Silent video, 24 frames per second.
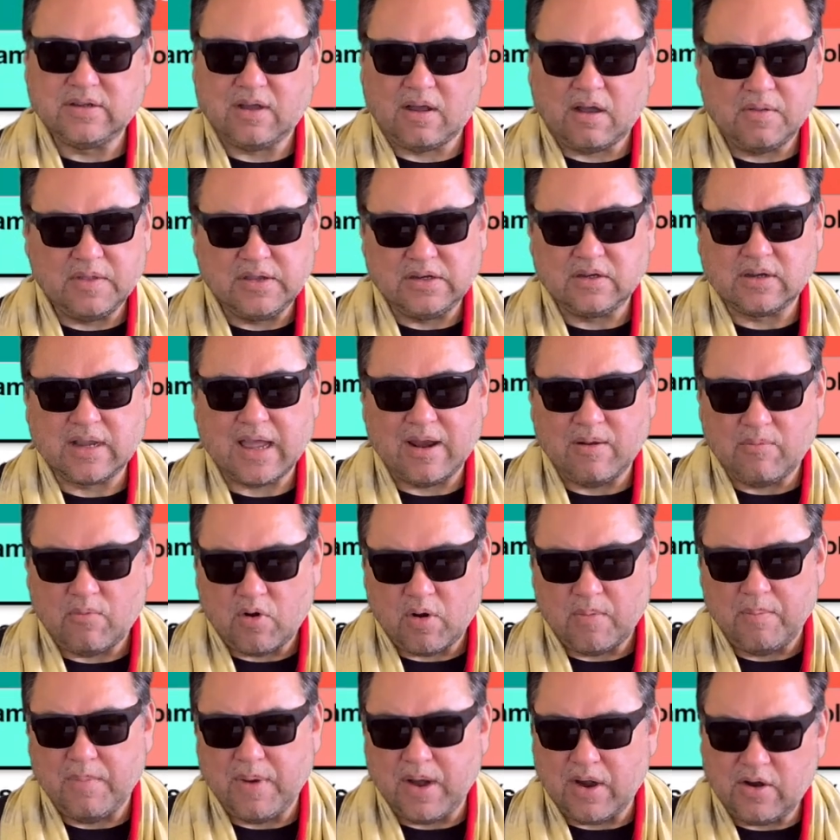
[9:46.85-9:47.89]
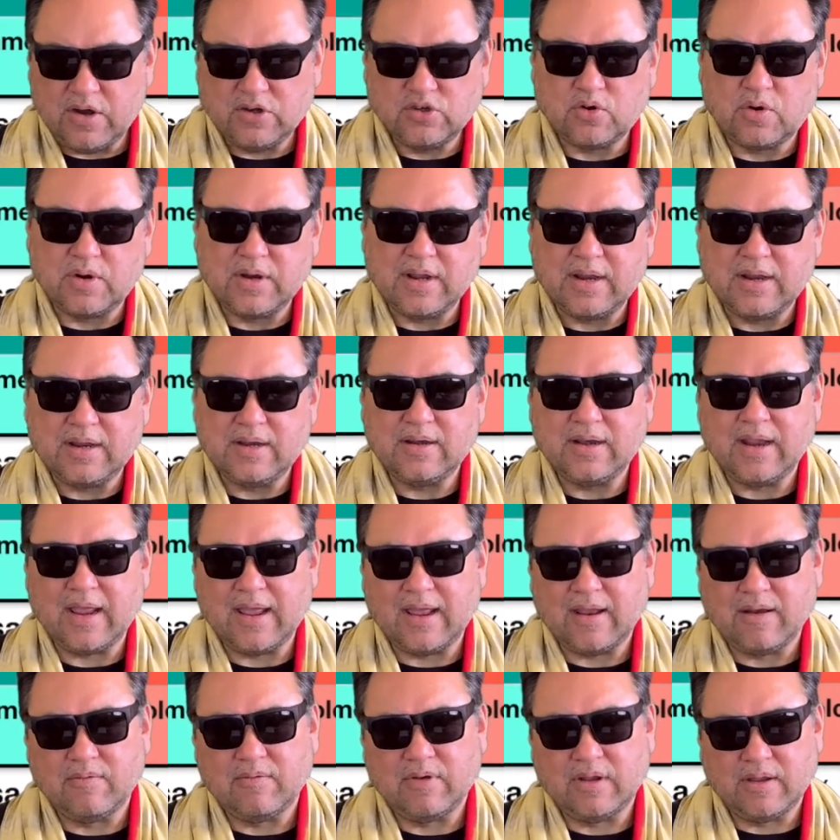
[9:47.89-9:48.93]
All these are kind of more marriage oriented,
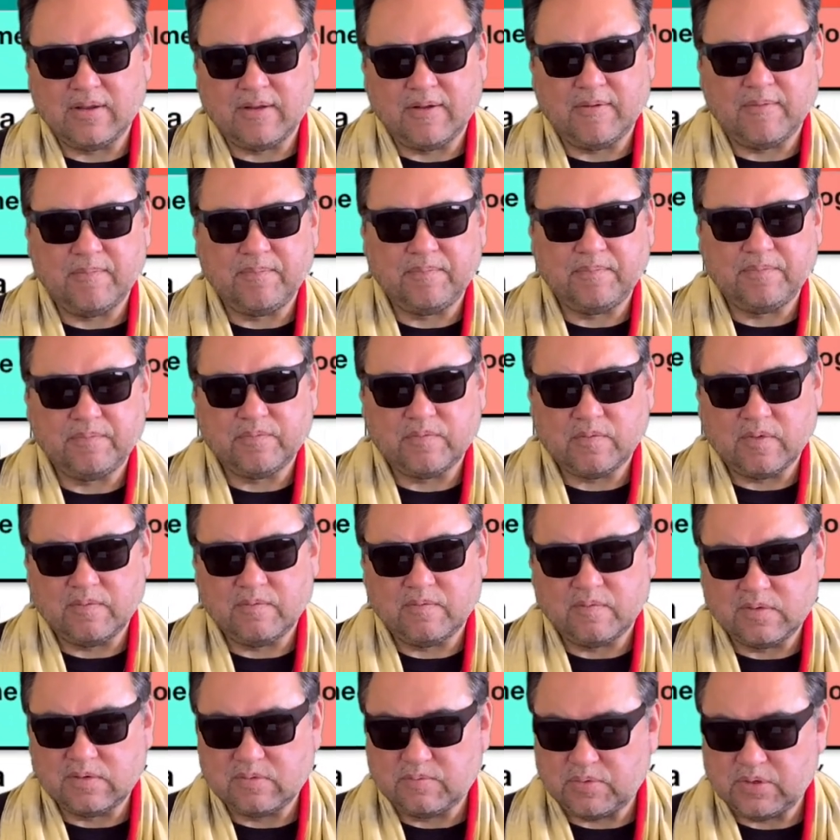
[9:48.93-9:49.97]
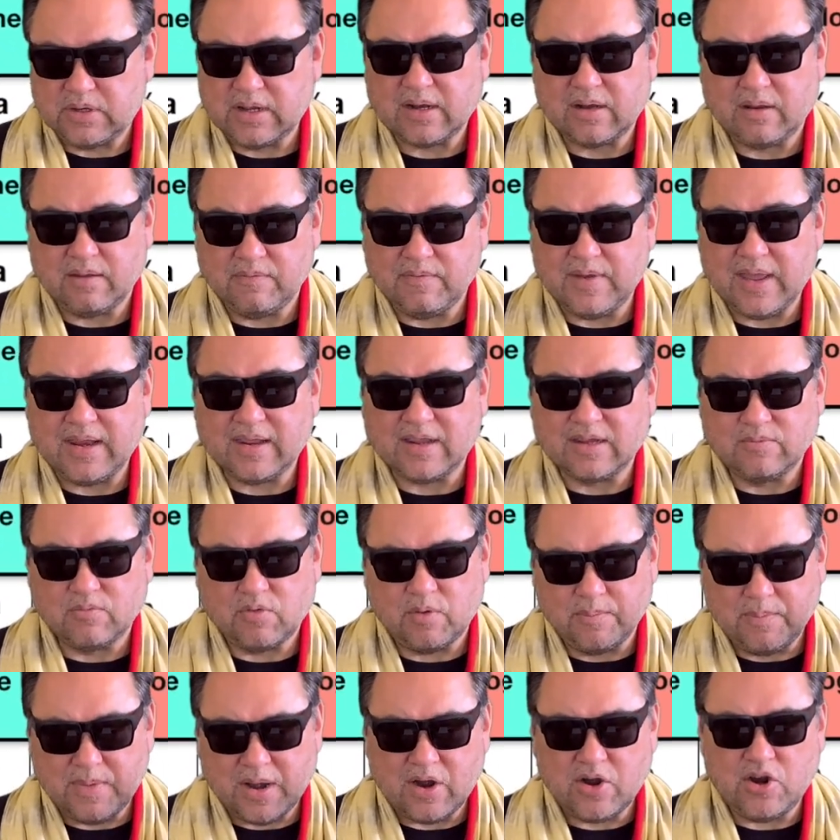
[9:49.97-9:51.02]
and um, particularly the Vedic is more
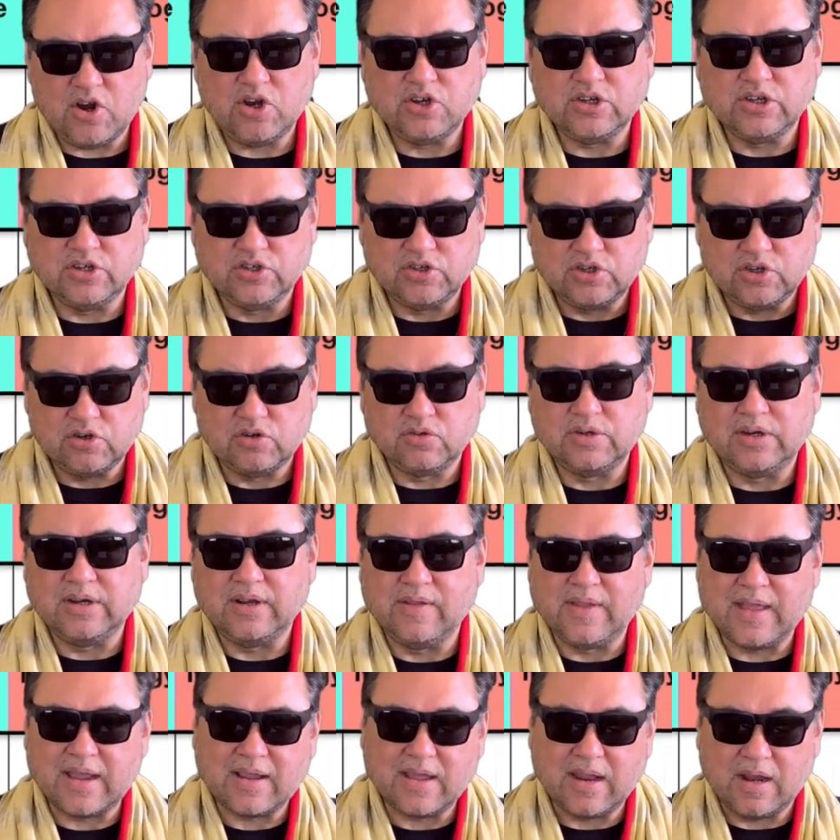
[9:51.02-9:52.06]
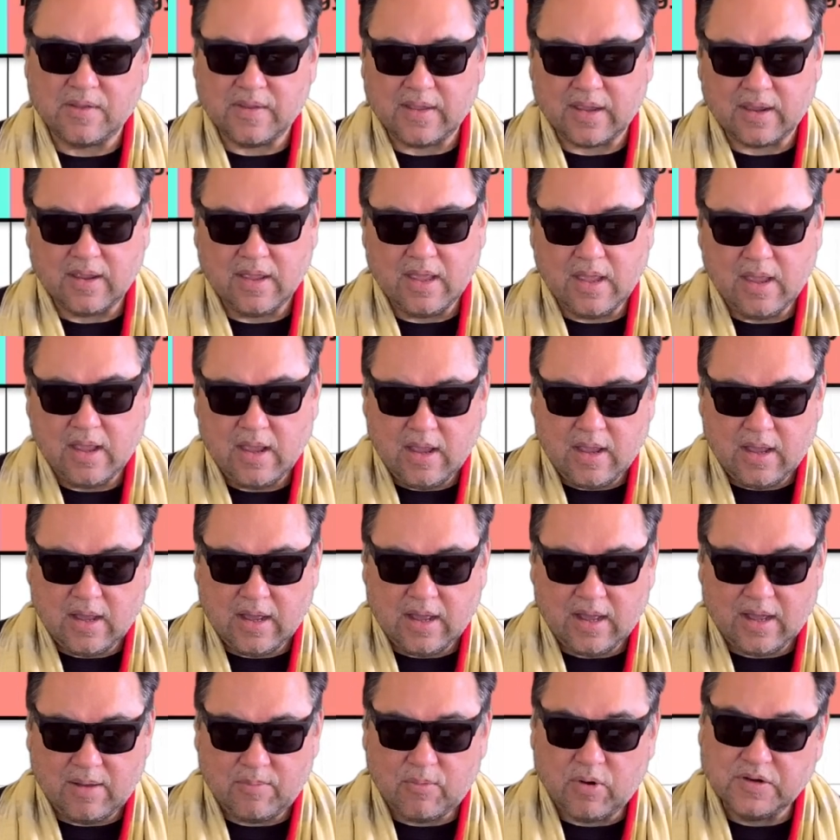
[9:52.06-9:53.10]
marriage and children and that kind of thing,
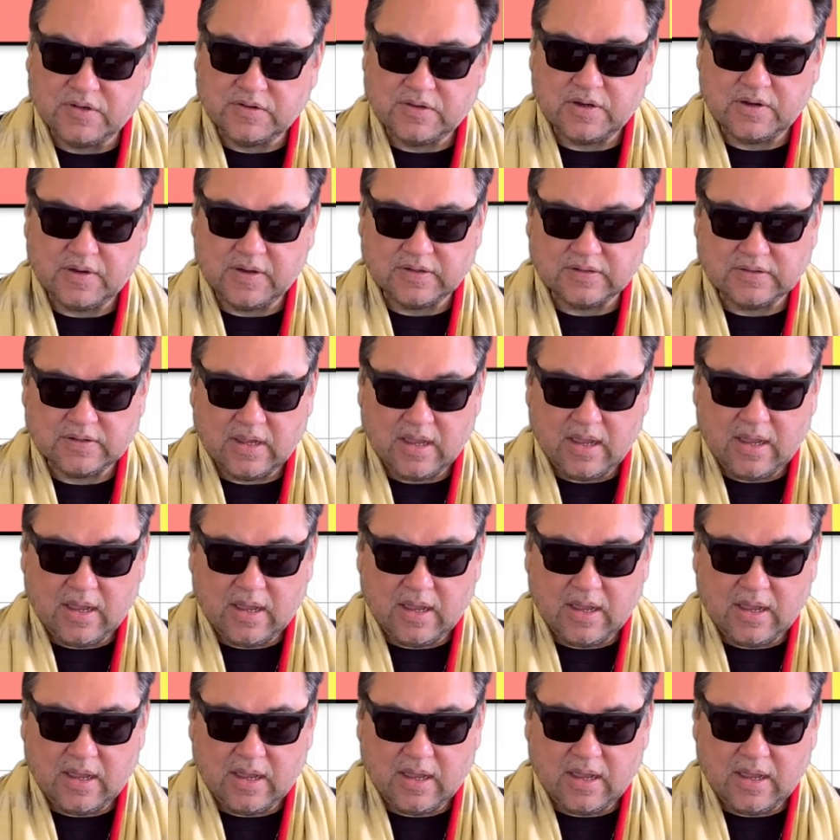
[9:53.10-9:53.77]
uh, more serious.